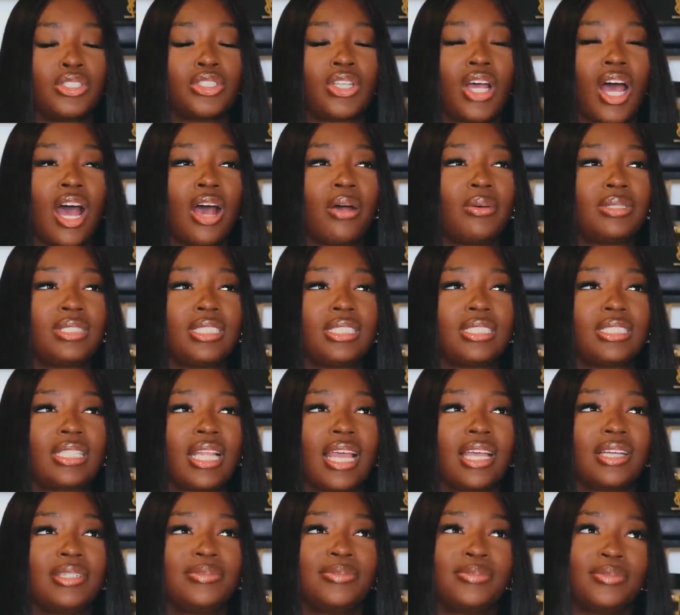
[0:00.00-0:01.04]
So I was just
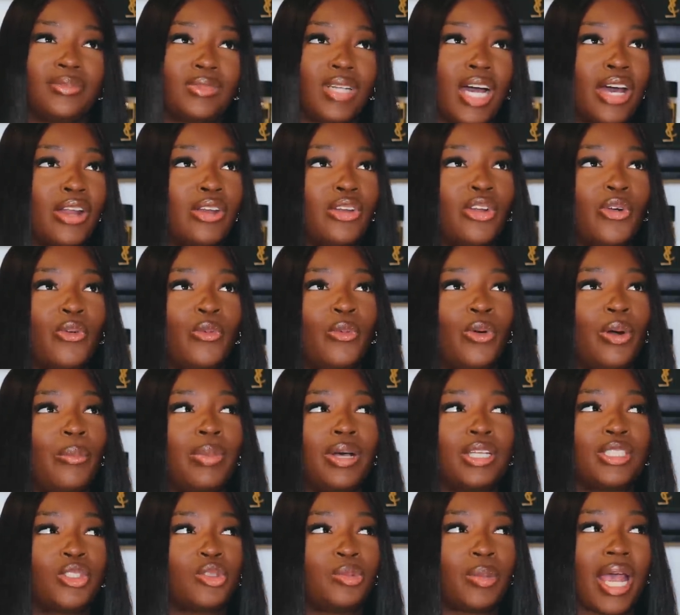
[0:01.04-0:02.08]
like, mm, I don't know what
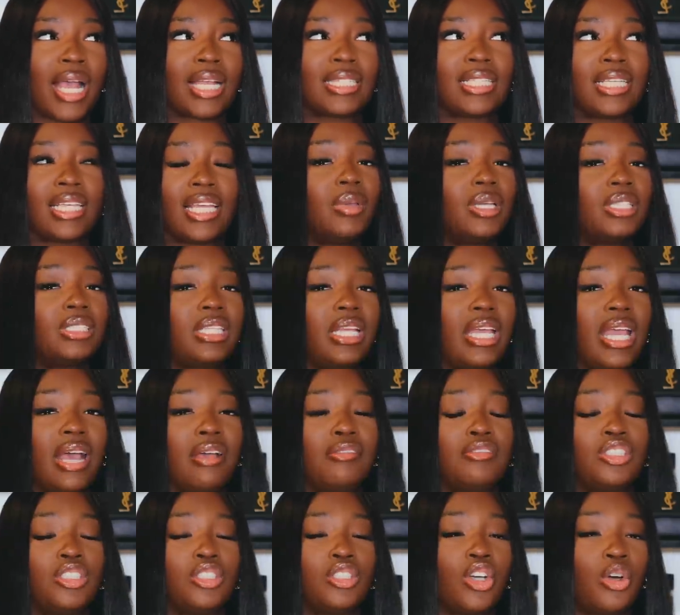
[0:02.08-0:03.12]
puzzle bags to get because they
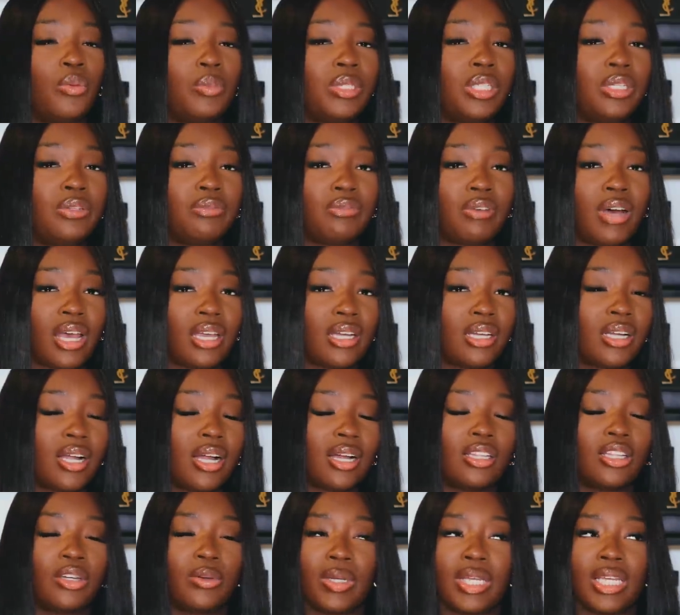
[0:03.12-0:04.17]
have so many fire
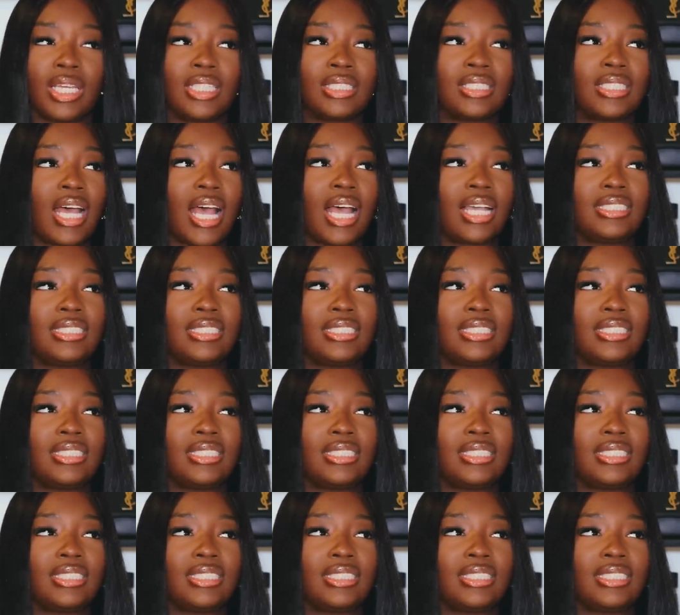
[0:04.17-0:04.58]
colorways